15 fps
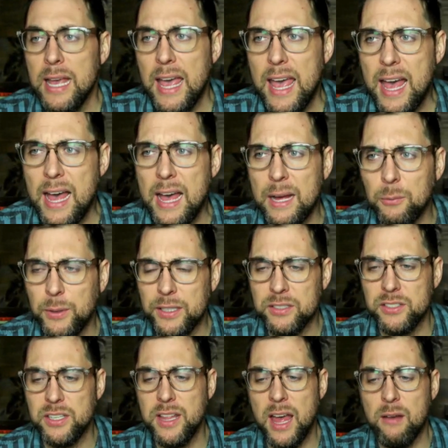And we can
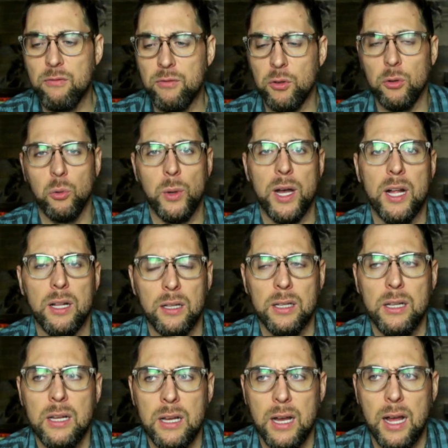see that full well
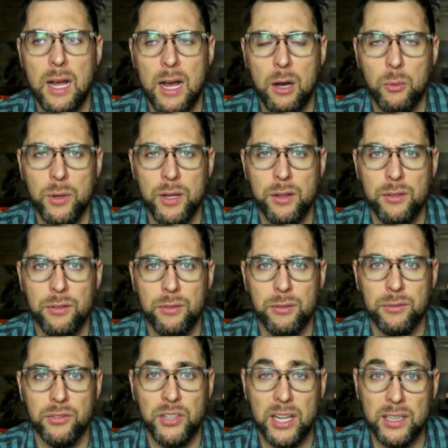uh, with,
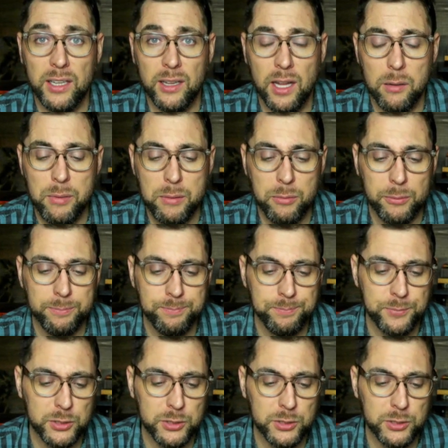sadly, a lot of people.